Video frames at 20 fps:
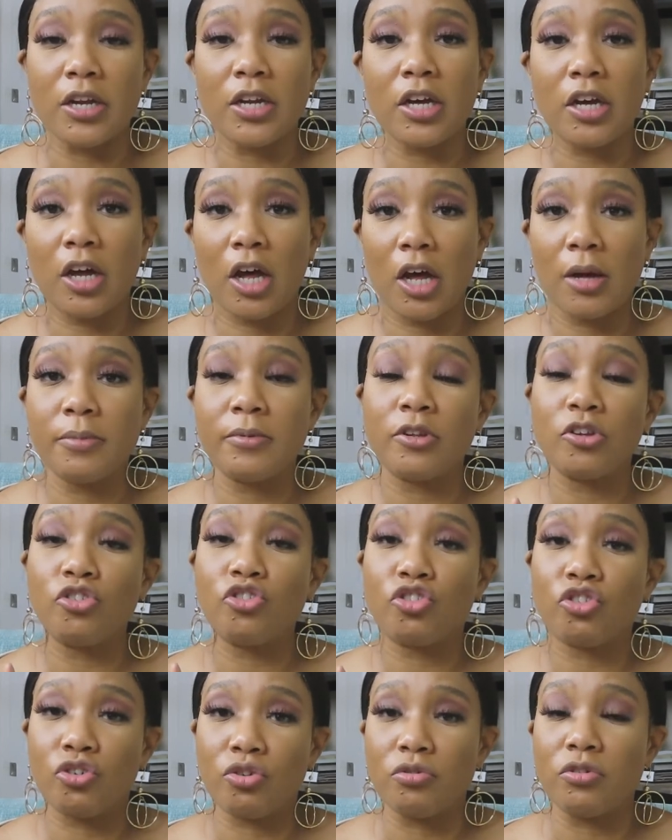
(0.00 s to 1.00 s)
And it comes
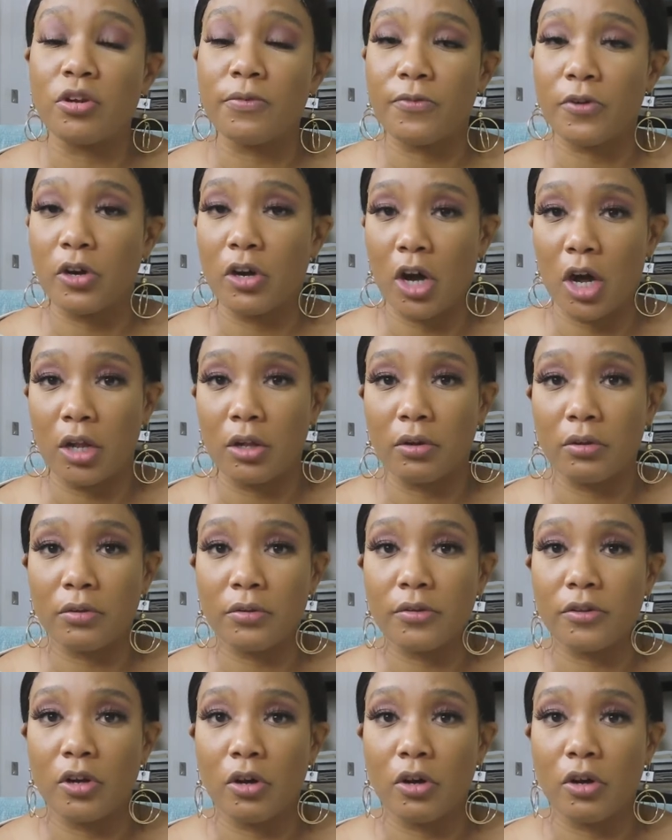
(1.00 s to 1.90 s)
in two different colors.